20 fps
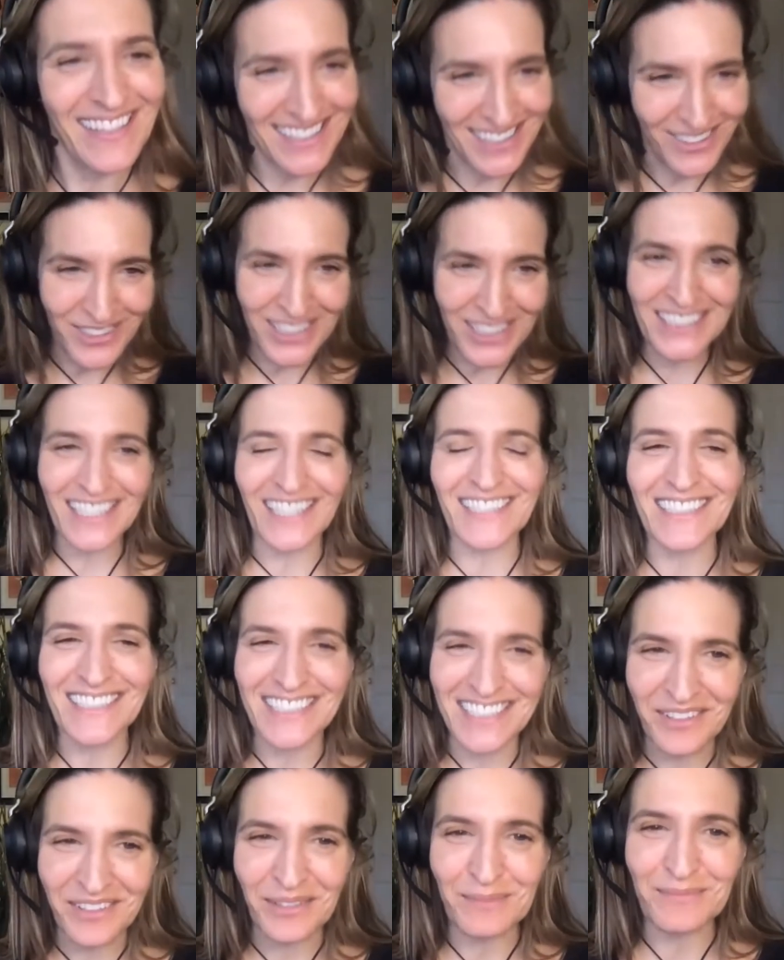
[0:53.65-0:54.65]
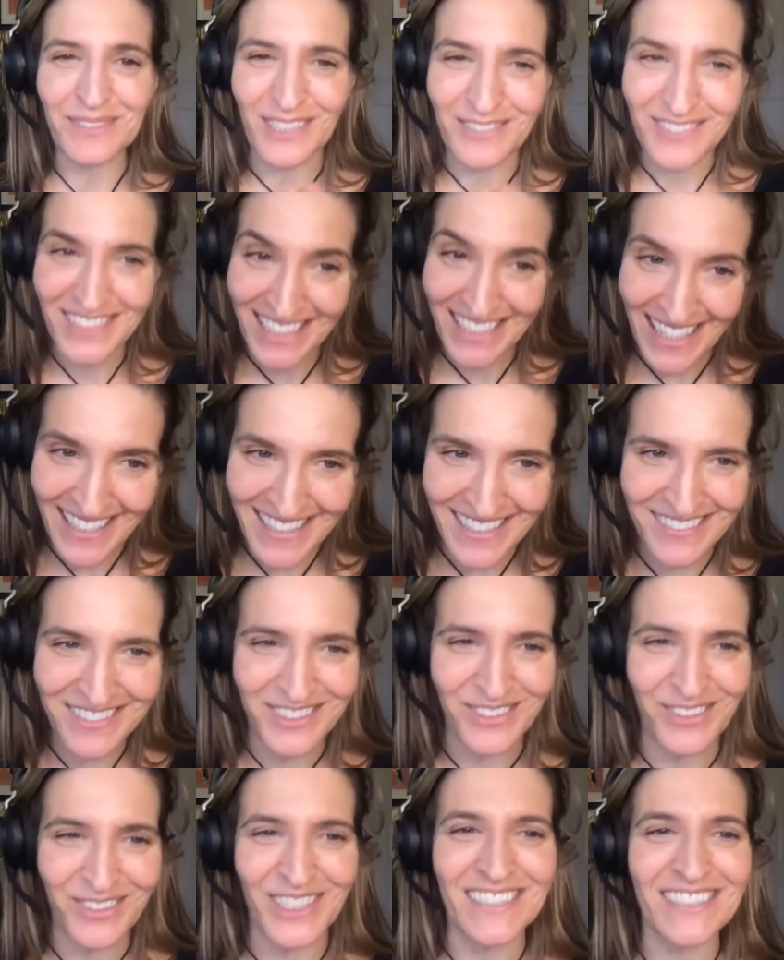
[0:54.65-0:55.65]
They only tend to tell themselves the negative
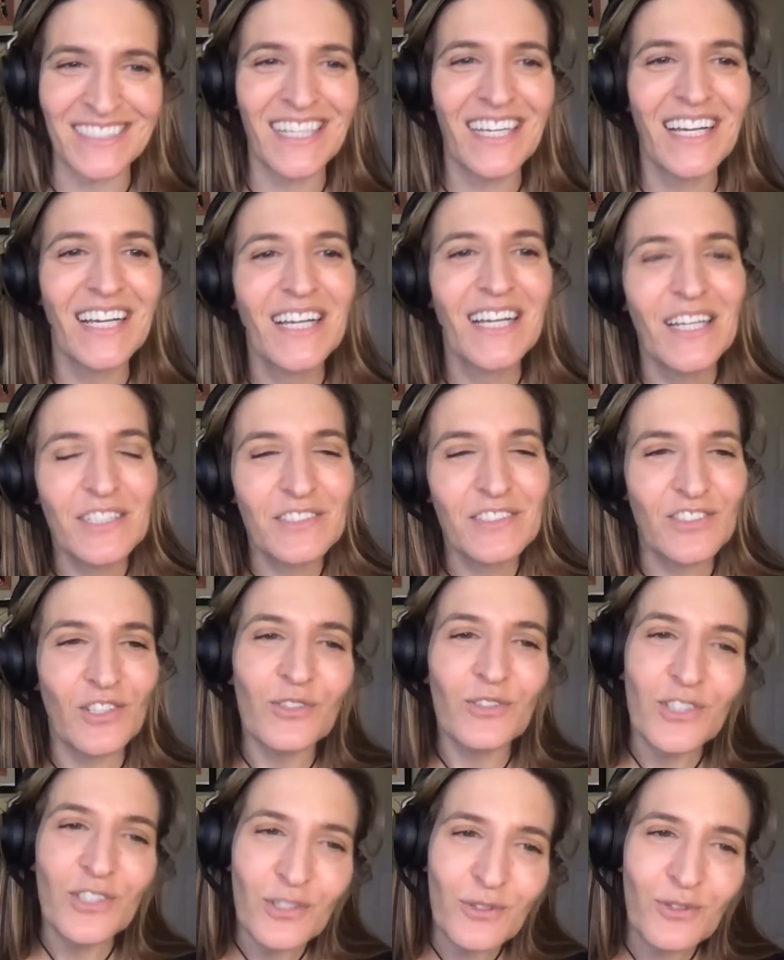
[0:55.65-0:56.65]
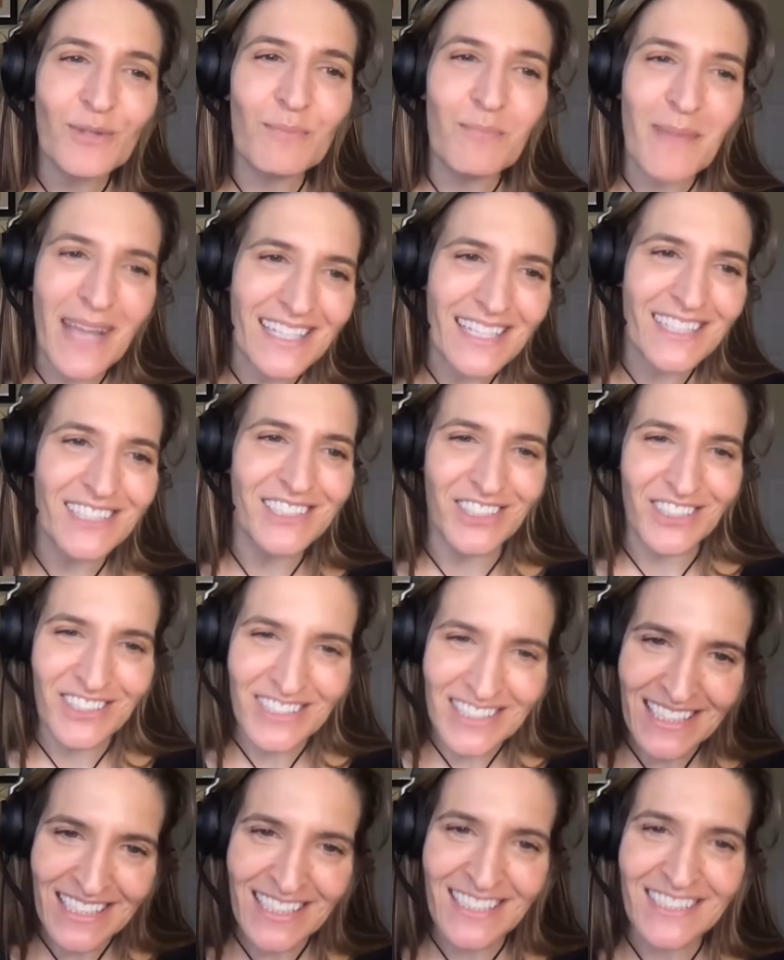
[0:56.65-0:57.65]
stories. So you, the manager,
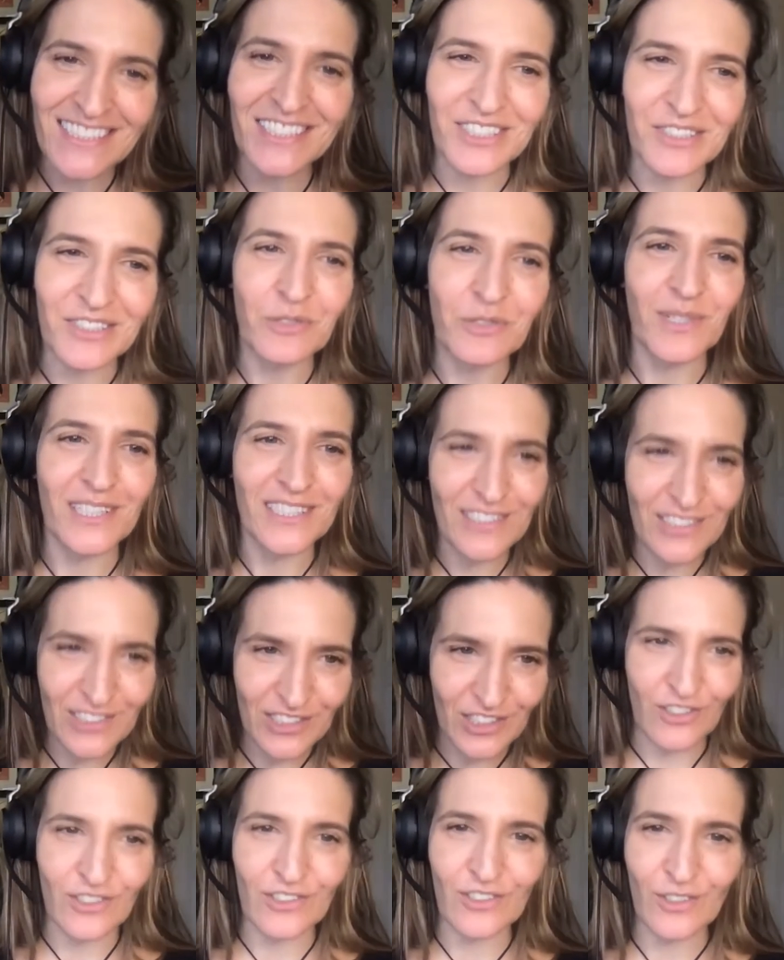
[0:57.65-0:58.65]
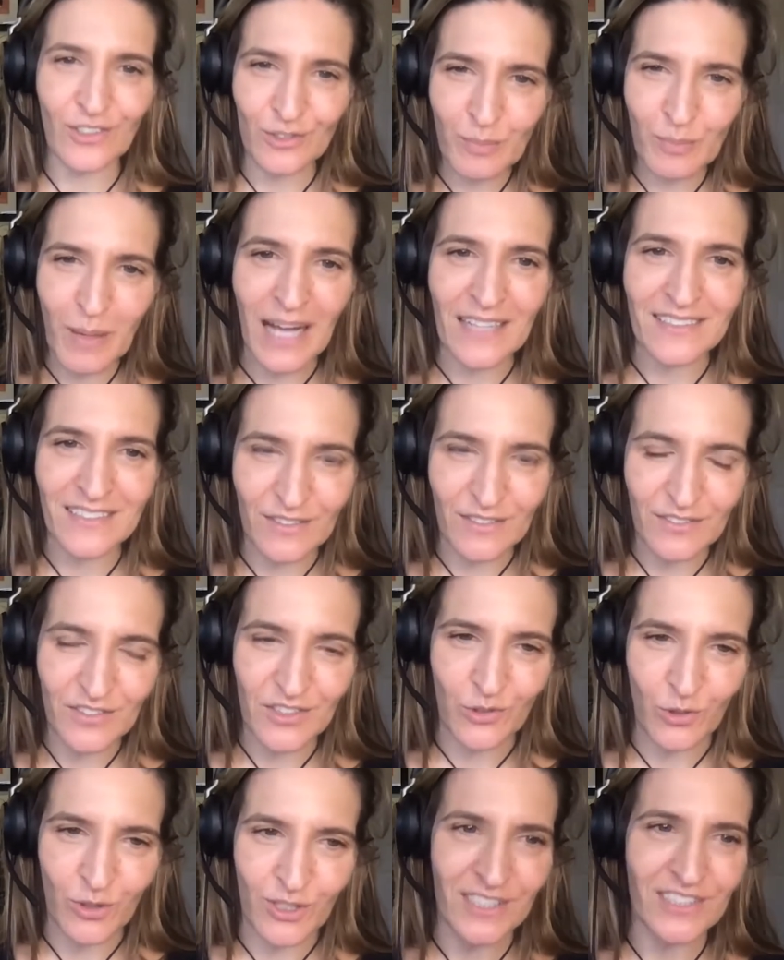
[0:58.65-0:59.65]
need to insert those positive
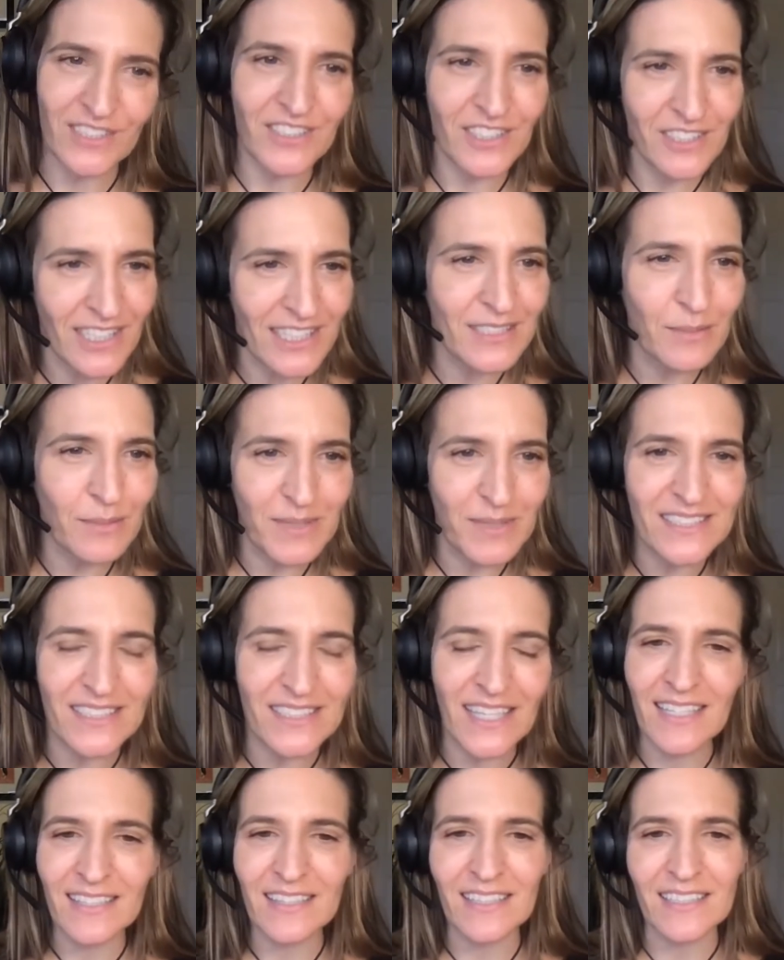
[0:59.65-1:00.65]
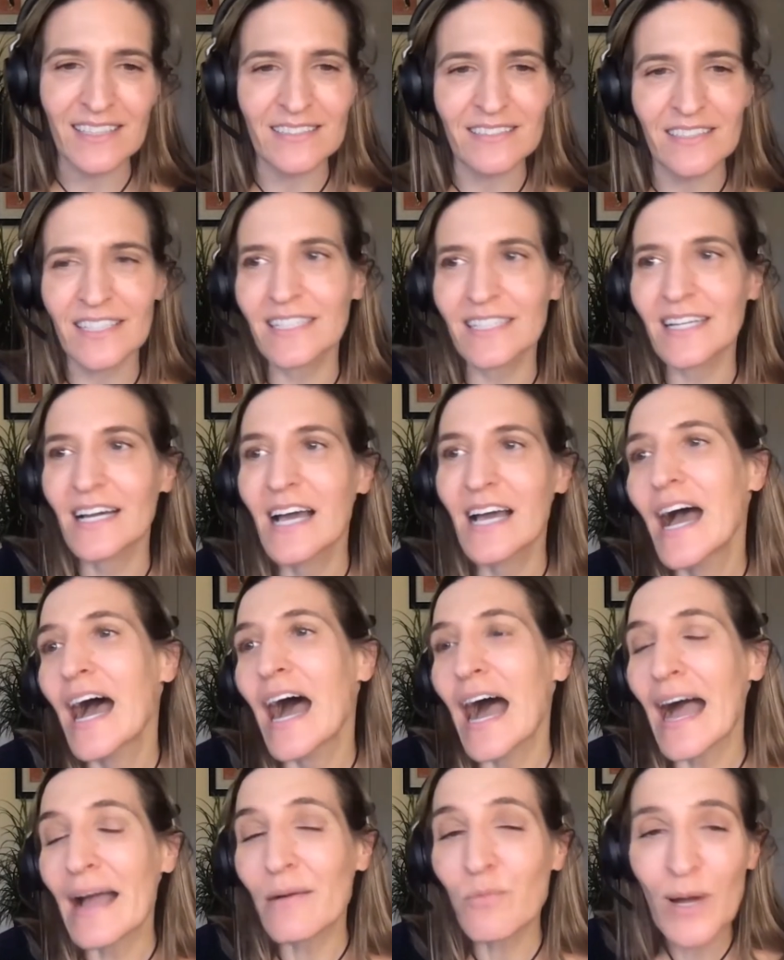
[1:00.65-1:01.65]
stories. You need to be saying things like,
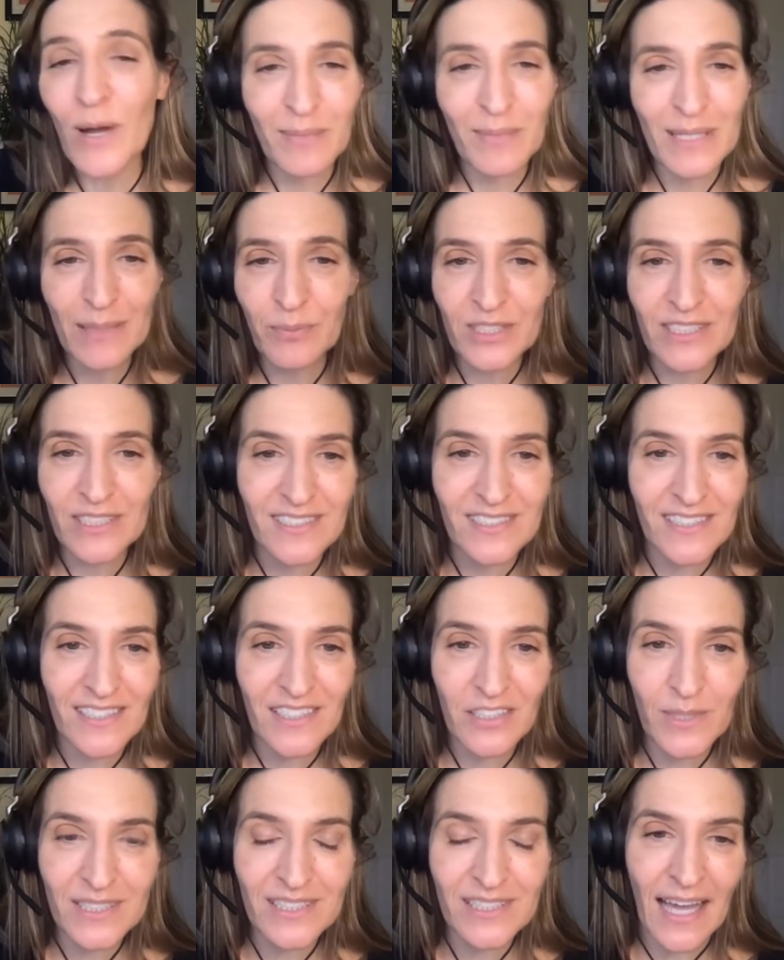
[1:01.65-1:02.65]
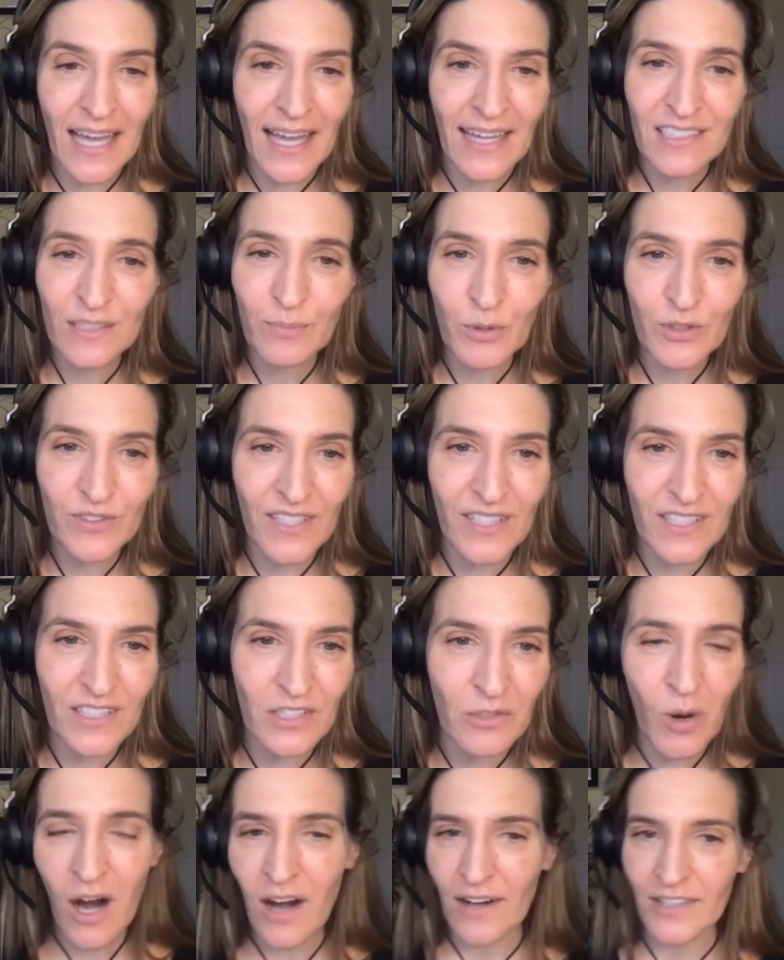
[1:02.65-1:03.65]
"I want people to see you as the expert that
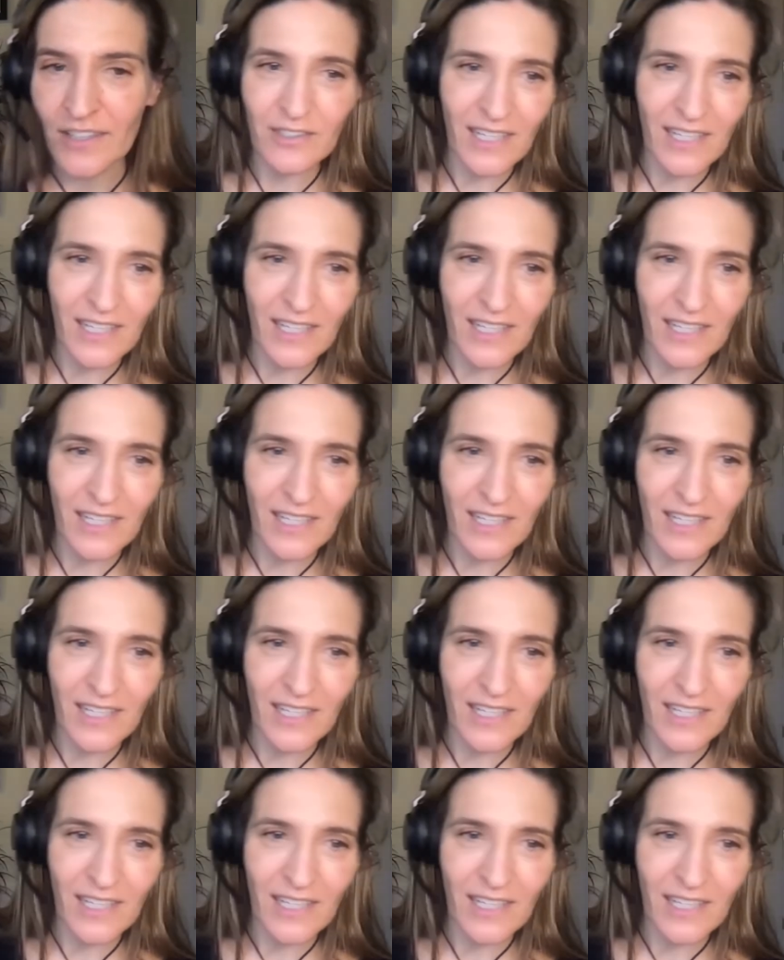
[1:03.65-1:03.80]
you are.